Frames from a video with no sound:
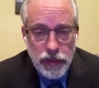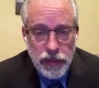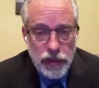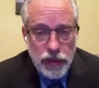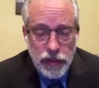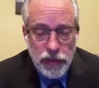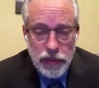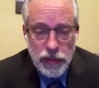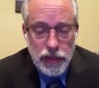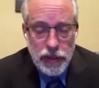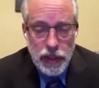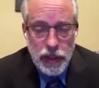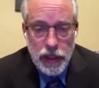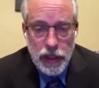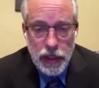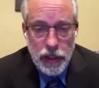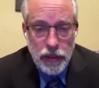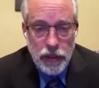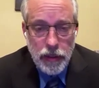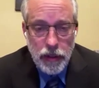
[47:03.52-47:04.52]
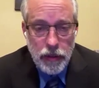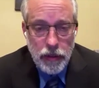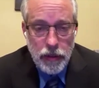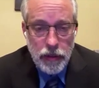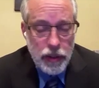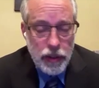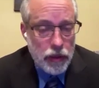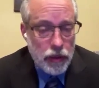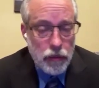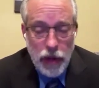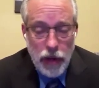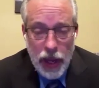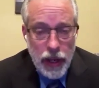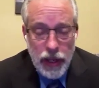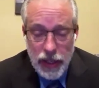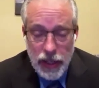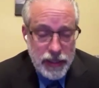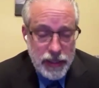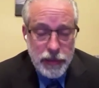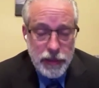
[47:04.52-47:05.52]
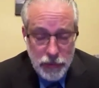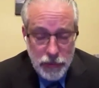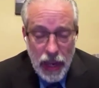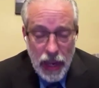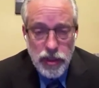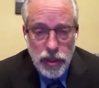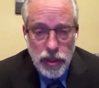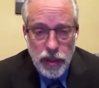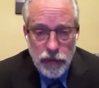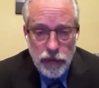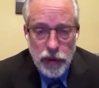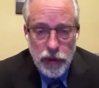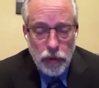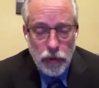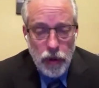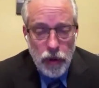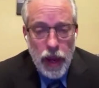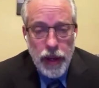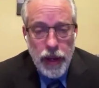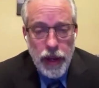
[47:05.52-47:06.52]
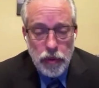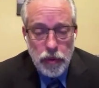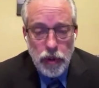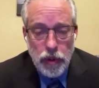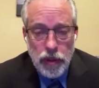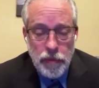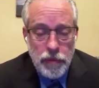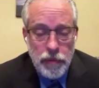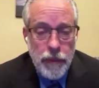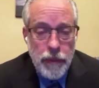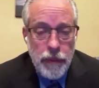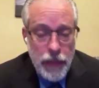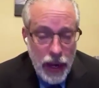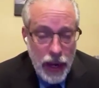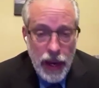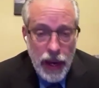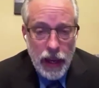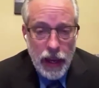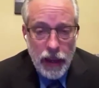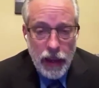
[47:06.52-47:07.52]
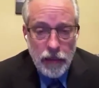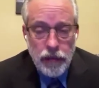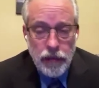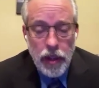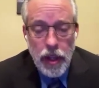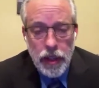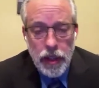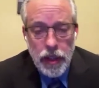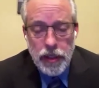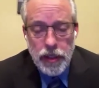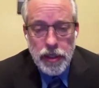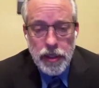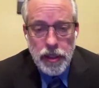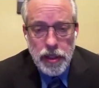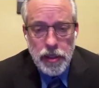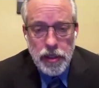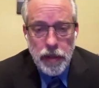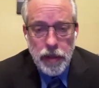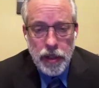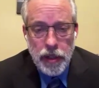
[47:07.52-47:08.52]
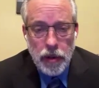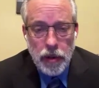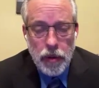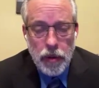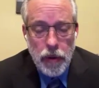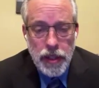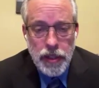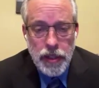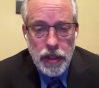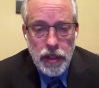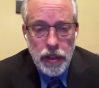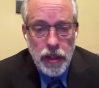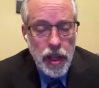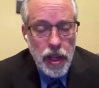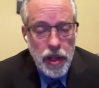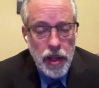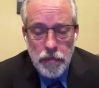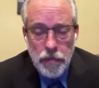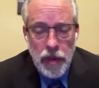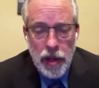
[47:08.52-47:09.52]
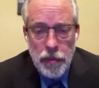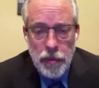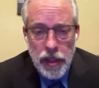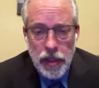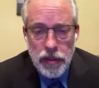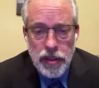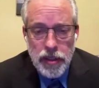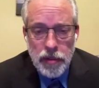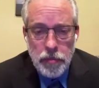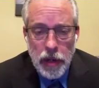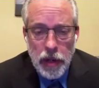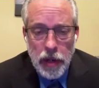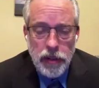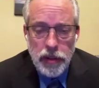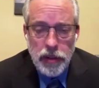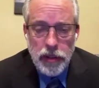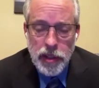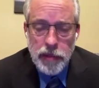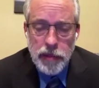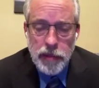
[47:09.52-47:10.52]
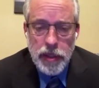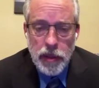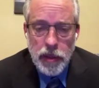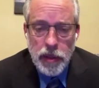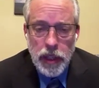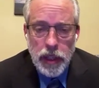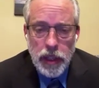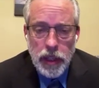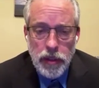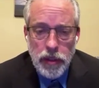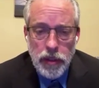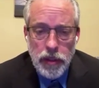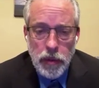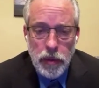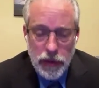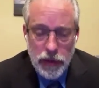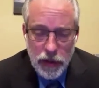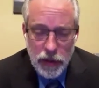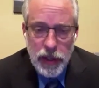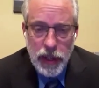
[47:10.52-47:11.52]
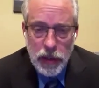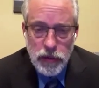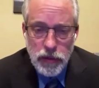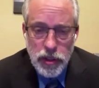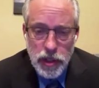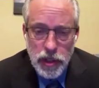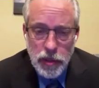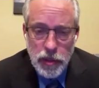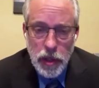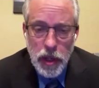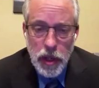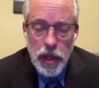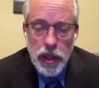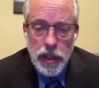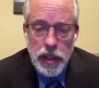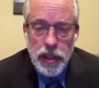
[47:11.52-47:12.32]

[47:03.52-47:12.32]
cases, their extension of their ride program that they have is being requested. Maybe there's some partnerships that we could do with our township